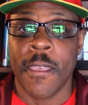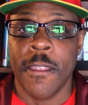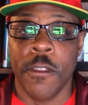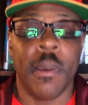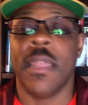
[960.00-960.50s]

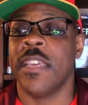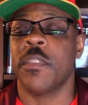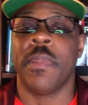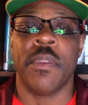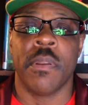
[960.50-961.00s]
Nobody likes
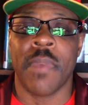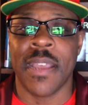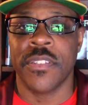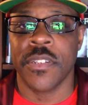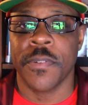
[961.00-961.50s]
to play with a
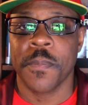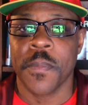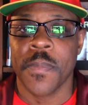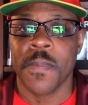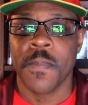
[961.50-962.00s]
monster.
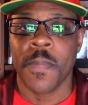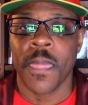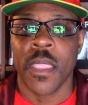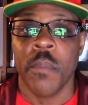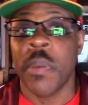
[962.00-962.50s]

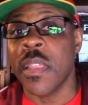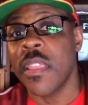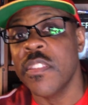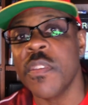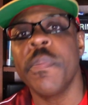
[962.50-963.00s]

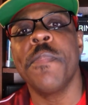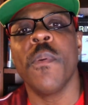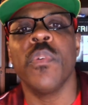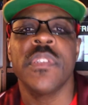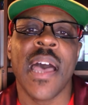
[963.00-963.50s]
But some
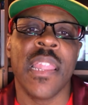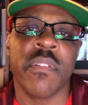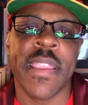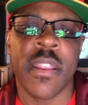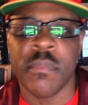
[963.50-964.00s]
people will
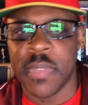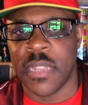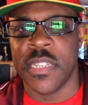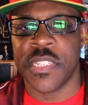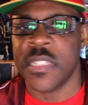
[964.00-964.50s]
tolerate them.
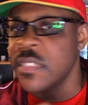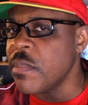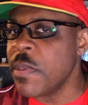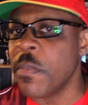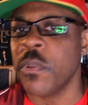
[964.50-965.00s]
Now listen,
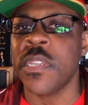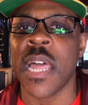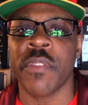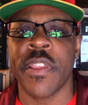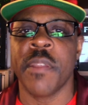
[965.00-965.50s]
some people will
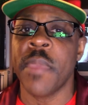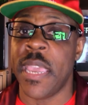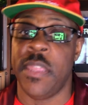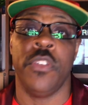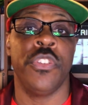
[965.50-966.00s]
tolerate them
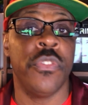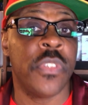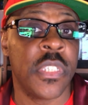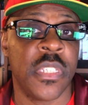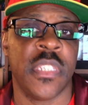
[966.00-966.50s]
and they'll
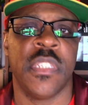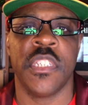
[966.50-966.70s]
use this as an